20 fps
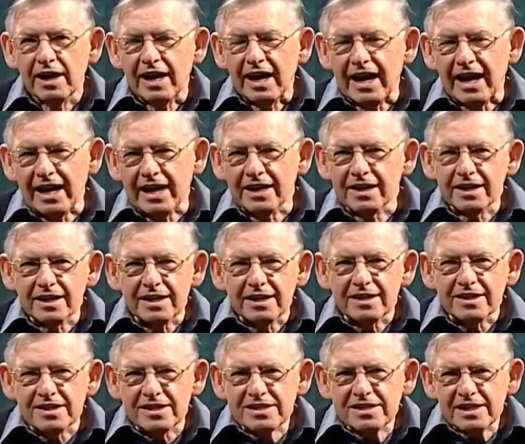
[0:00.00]
And
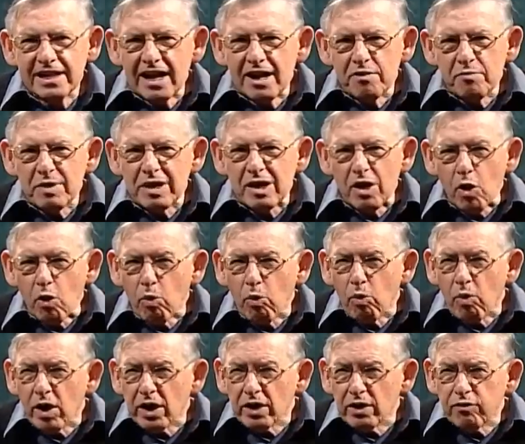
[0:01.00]
this gave me a
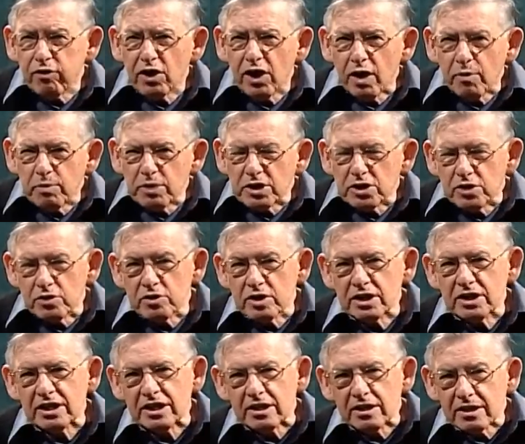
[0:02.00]
wonderful
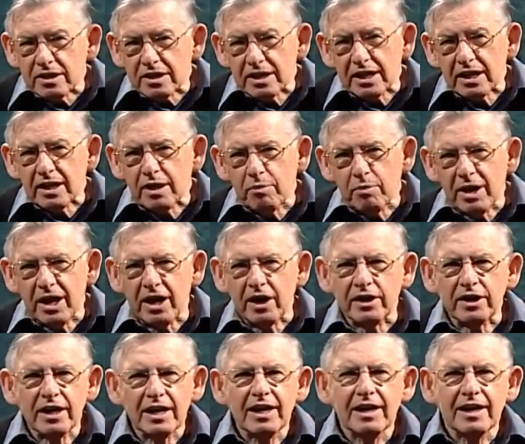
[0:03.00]
opportunity to think about
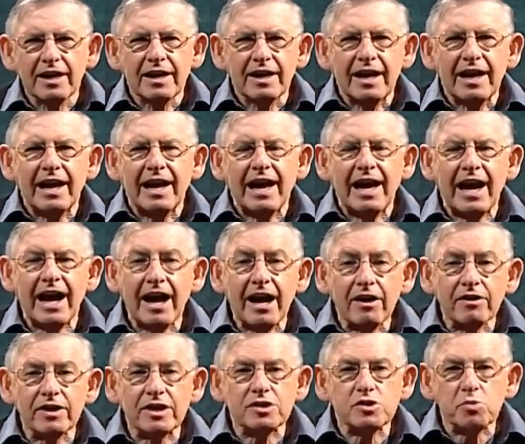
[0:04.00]
how
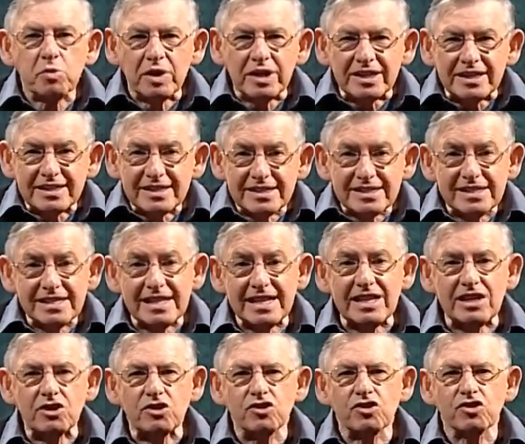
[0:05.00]
does one
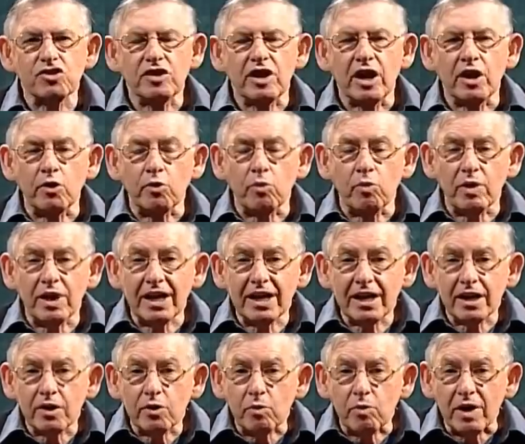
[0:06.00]
teach and where
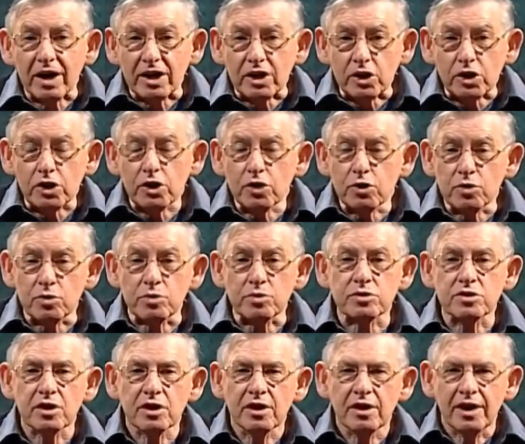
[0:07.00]
can one
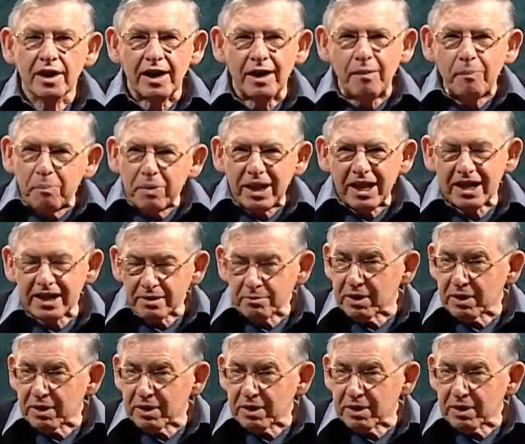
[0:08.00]
use applied